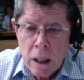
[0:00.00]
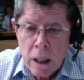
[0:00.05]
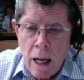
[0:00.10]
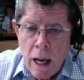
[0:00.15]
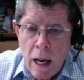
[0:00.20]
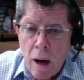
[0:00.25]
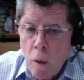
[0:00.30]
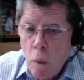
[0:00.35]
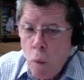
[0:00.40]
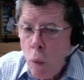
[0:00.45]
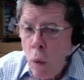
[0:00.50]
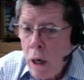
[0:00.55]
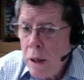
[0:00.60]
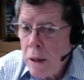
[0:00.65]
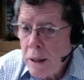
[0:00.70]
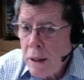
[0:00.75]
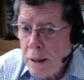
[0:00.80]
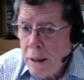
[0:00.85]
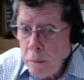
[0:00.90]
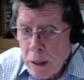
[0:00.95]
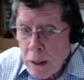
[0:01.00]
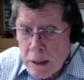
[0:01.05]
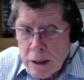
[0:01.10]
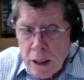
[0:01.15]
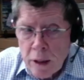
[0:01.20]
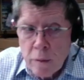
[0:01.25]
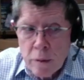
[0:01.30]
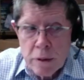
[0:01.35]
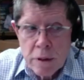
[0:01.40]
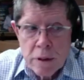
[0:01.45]
Now, one of the, my
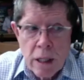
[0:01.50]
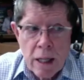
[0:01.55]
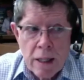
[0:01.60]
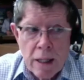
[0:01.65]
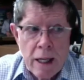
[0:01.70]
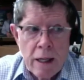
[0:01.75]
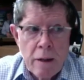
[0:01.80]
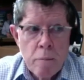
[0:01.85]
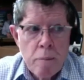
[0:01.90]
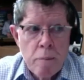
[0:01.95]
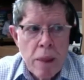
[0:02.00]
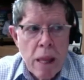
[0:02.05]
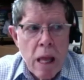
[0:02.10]
secrets, I think,